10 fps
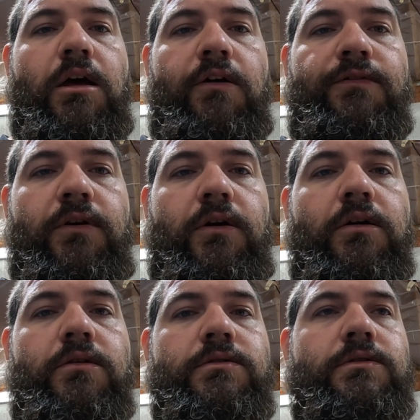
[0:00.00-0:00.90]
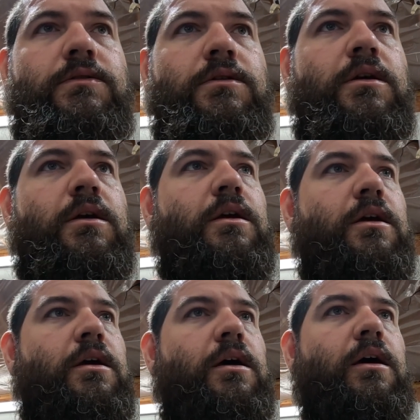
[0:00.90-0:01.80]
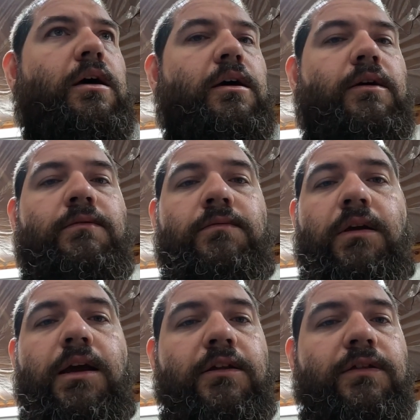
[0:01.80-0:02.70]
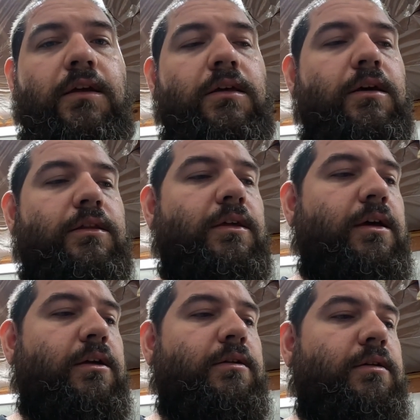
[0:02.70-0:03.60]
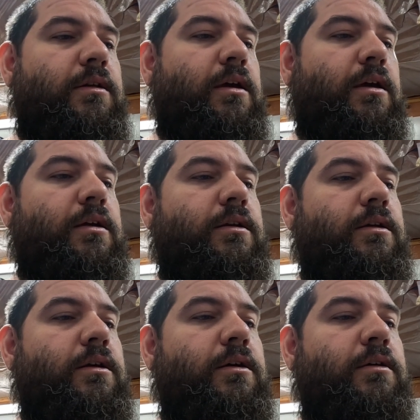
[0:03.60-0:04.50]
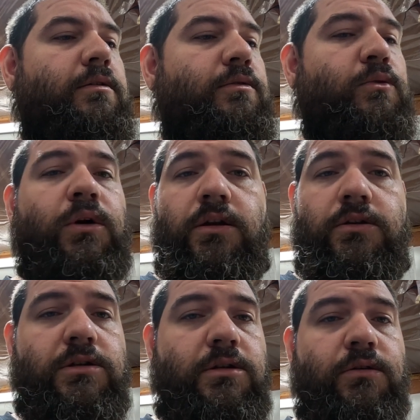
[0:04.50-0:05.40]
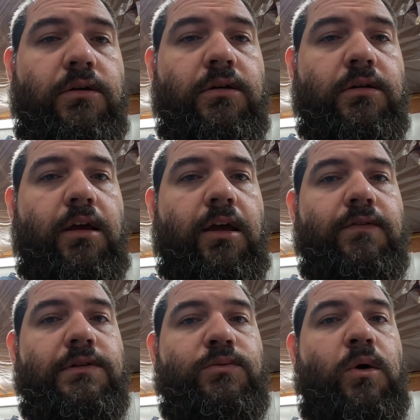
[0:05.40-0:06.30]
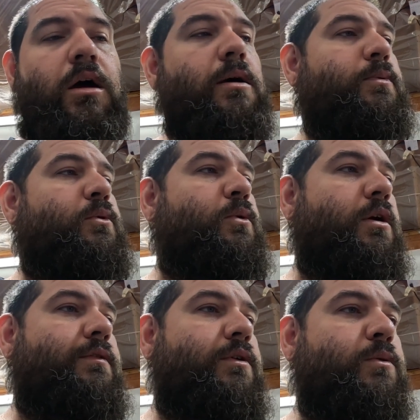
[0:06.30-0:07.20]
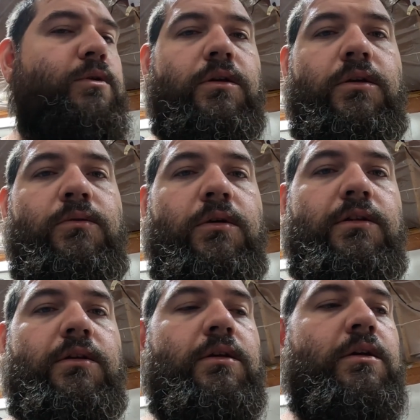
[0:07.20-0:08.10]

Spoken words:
golf carts, anything like that, and we could just do a even swap or whatever you want to do with it.